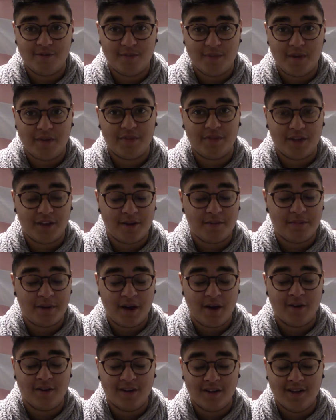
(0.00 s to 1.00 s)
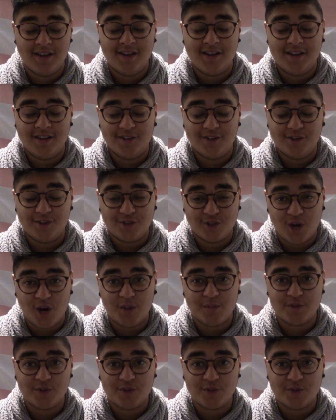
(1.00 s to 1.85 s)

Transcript: Think about your top